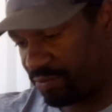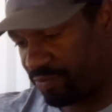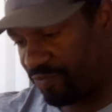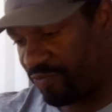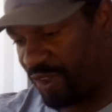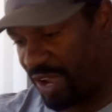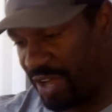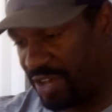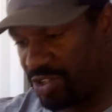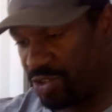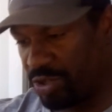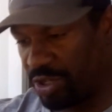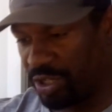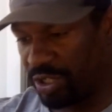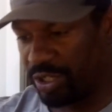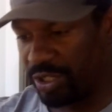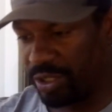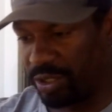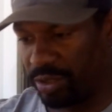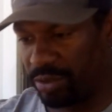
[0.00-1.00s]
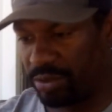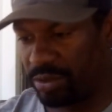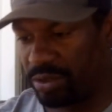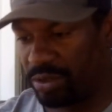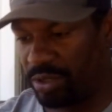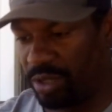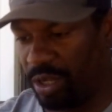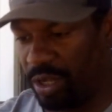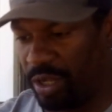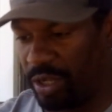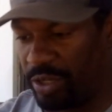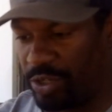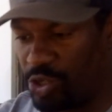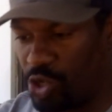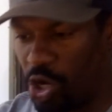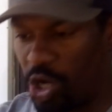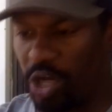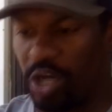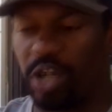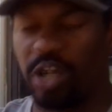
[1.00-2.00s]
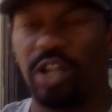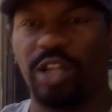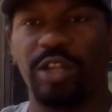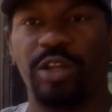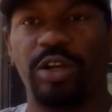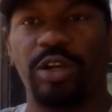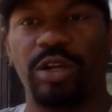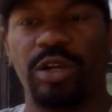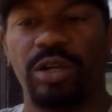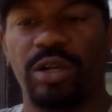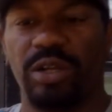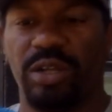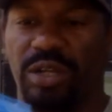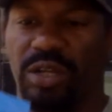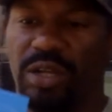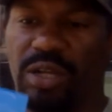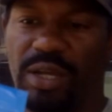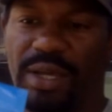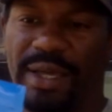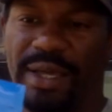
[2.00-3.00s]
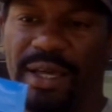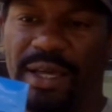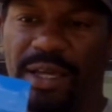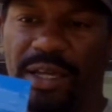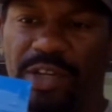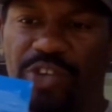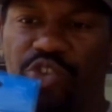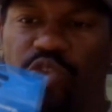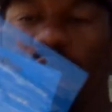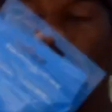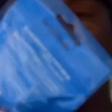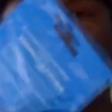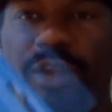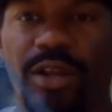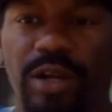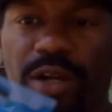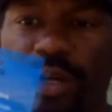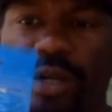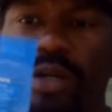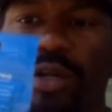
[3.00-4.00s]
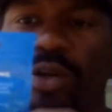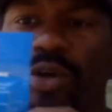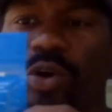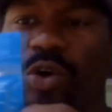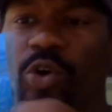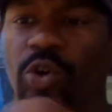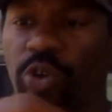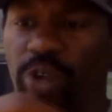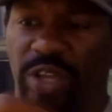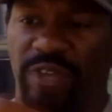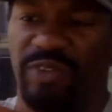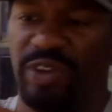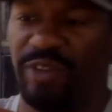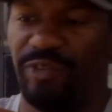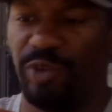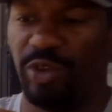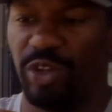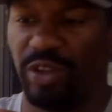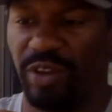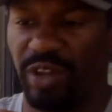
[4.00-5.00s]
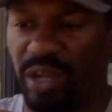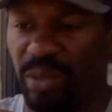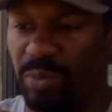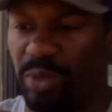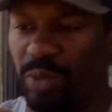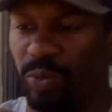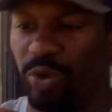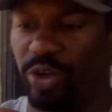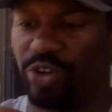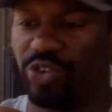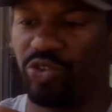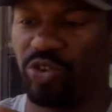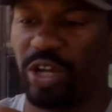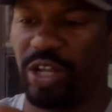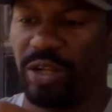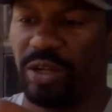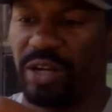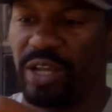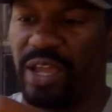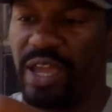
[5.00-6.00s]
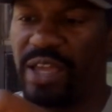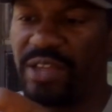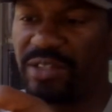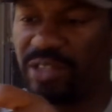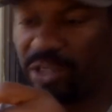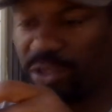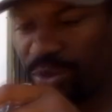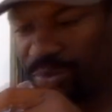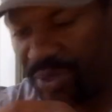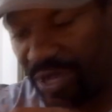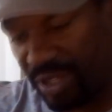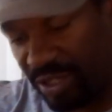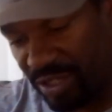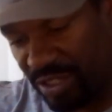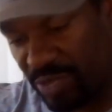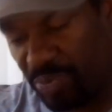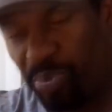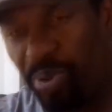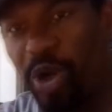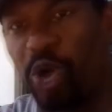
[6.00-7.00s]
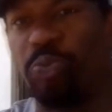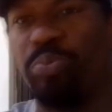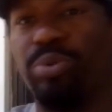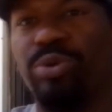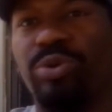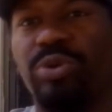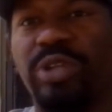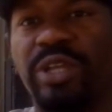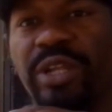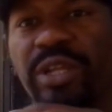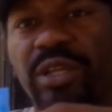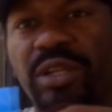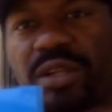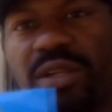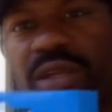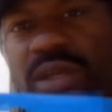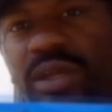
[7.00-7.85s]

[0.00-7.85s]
Find you a good dark color trailer, or even if you can come up with a trailer that has a little bit of this purple in it,